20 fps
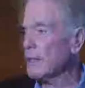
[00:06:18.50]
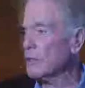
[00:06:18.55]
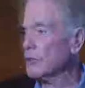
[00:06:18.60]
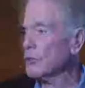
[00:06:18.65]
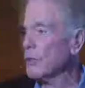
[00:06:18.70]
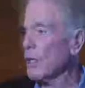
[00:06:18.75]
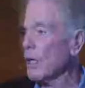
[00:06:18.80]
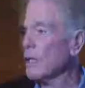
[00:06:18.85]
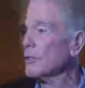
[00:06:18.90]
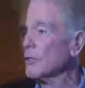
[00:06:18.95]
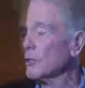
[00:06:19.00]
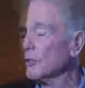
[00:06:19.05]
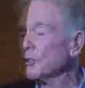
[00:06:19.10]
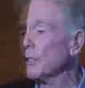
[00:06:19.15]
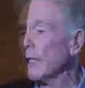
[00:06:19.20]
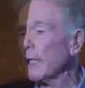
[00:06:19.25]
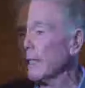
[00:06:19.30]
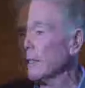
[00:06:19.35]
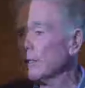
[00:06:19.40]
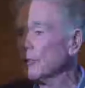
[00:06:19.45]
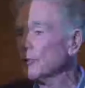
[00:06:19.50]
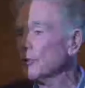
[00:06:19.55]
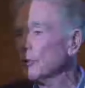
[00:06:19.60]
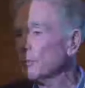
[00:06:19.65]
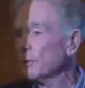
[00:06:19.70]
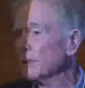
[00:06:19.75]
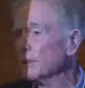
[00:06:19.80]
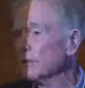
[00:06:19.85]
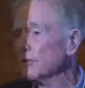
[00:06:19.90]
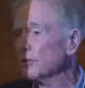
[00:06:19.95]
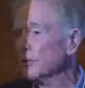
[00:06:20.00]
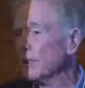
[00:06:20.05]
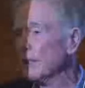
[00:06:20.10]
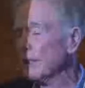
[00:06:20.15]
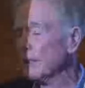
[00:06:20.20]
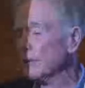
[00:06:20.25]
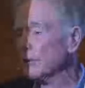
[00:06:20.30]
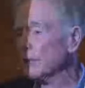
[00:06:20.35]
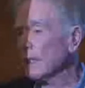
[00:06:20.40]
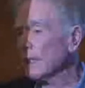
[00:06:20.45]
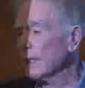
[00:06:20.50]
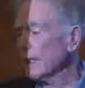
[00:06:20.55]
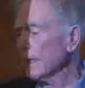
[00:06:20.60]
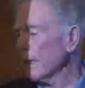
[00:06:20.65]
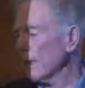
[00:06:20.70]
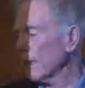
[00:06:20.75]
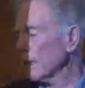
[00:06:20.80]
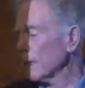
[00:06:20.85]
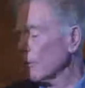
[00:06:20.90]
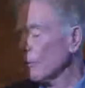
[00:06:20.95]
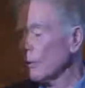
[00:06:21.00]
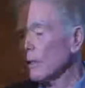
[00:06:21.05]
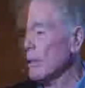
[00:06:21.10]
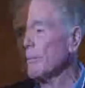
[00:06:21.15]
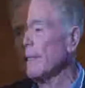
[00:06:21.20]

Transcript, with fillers: in understanding human disease. And I want